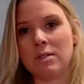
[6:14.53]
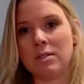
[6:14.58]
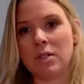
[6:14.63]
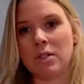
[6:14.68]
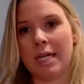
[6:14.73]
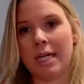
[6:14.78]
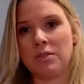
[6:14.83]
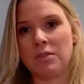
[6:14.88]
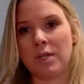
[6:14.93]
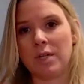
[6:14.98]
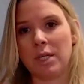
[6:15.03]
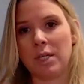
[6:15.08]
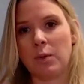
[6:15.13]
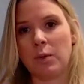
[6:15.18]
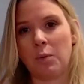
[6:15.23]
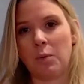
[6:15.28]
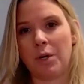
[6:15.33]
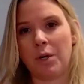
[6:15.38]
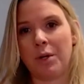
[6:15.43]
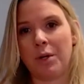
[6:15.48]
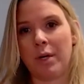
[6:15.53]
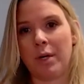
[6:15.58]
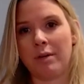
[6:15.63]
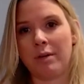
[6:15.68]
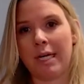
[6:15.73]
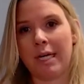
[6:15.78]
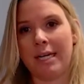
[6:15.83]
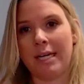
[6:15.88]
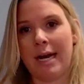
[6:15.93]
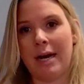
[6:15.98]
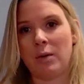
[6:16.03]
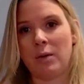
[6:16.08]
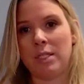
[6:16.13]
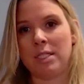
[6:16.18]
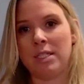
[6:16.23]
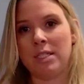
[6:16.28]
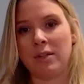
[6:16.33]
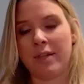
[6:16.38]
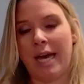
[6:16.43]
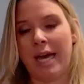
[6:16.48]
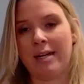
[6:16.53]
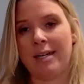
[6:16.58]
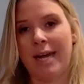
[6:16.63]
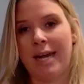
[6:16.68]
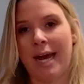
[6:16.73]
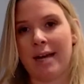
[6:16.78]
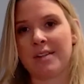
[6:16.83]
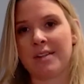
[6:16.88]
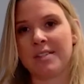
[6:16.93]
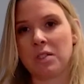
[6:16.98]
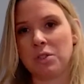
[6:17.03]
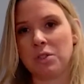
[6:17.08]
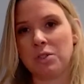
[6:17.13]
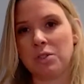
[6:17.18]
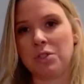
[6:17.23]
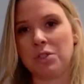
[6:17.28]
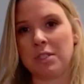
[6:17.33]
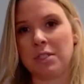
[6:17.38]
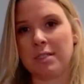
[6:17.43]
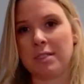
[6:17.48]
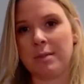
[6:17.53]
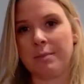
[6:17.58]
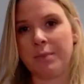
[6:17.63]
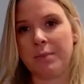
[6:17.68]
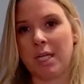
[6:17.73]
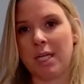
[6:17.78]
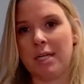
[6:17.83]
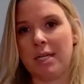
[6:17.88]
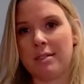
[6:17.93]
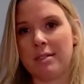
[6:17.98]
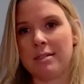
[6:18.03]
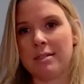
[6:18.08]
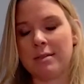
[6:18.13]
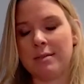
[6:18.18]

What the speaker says: So that's really what we're doing right now until that NAC solution is in place.